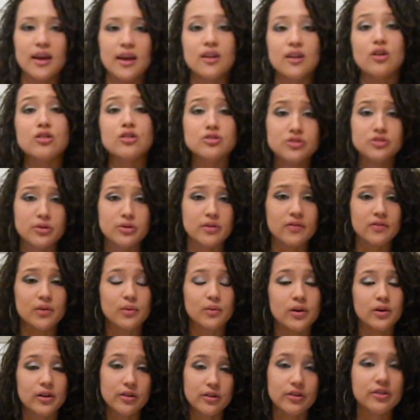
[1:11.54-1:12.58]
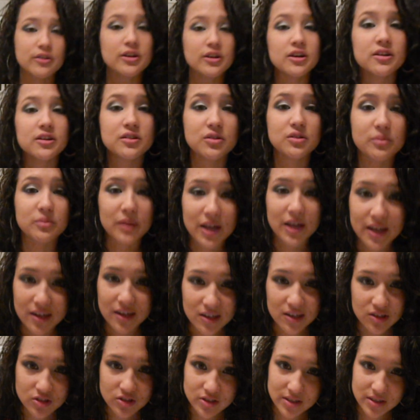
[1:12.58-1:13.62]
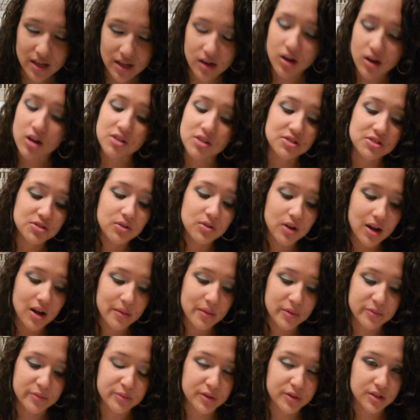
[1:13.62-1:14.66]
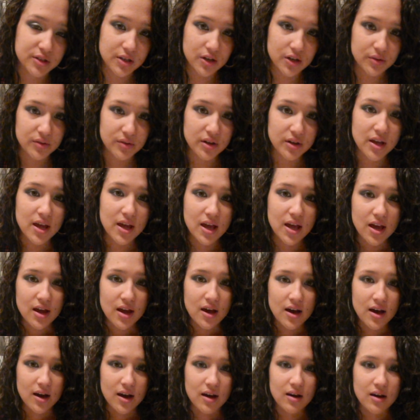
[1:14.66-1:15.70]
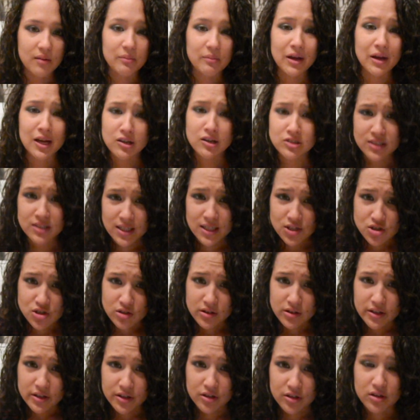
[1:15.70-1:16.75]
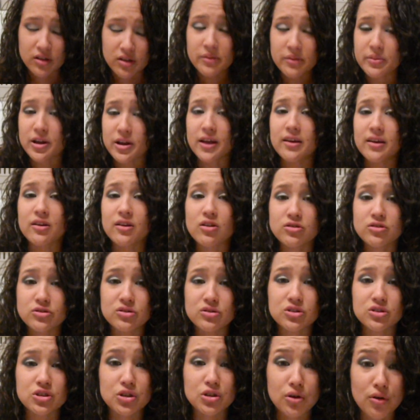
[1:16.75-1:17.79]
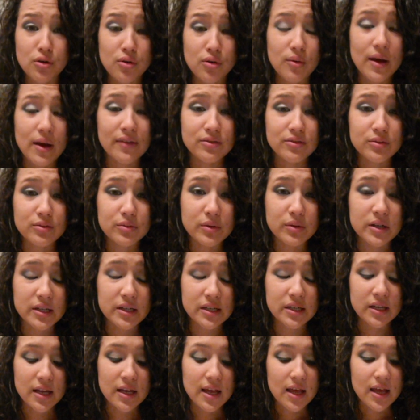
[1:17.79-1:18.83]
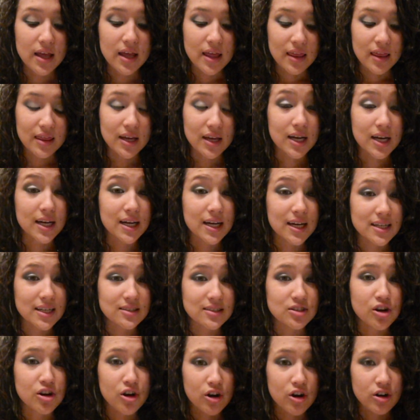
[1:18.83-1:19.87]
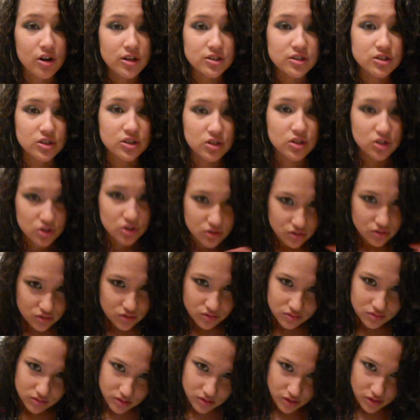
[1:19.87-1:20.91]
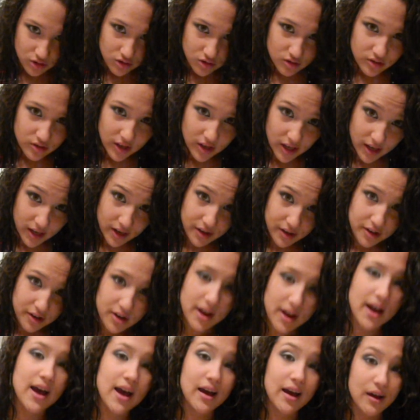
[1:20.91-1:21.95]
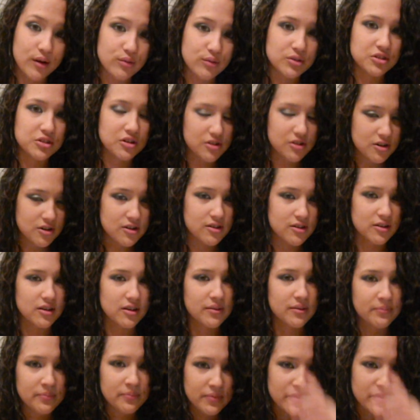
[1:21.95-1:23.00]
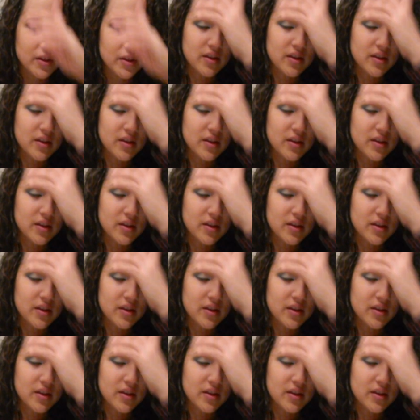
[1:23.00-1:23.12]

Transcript: And also, if you want to learn how to do my hairstyle, also comment below. Um, my hair is naturally curly, but I can also show everyone that has hard to curl hair how to curl it,